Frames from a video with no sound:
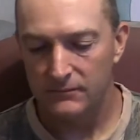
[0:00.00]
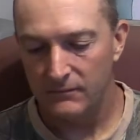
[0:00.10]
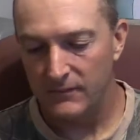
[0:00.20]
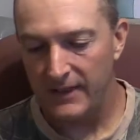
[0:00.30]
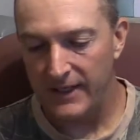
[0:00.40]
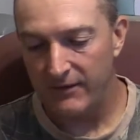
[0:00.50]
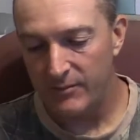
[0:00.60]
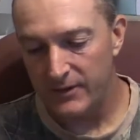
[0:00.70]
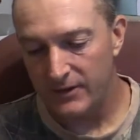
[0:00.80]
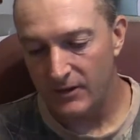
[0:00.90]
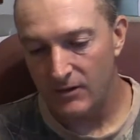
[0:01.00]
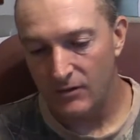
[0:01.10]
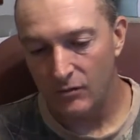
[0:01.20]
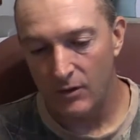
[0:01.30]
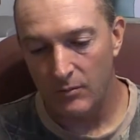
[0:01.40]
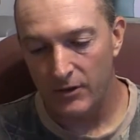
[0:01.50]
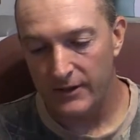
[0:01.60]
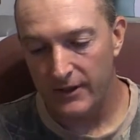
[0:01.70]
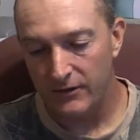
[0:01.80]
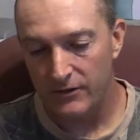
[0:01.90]
They have them at the Wal-Mart
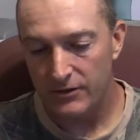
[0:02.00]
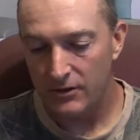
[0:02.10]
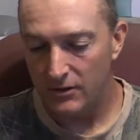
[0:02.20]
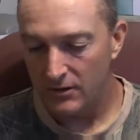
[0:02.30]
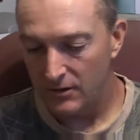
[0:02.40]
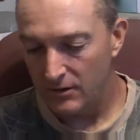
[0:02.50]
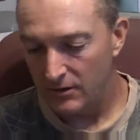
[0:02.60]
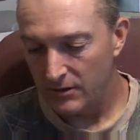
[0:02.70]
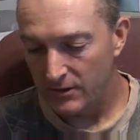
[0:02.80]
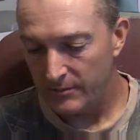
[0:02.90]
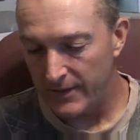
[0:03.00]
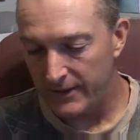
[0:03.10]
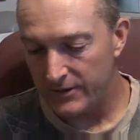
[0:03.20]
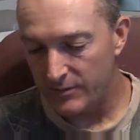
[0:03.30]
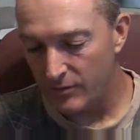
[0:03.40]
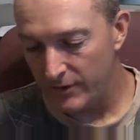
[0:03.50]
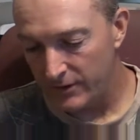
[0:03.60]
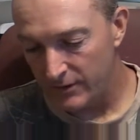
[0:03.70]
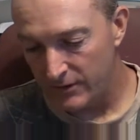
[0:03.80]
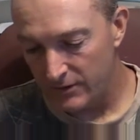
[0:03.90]
counters back in sporting
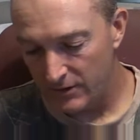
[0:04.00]
goods.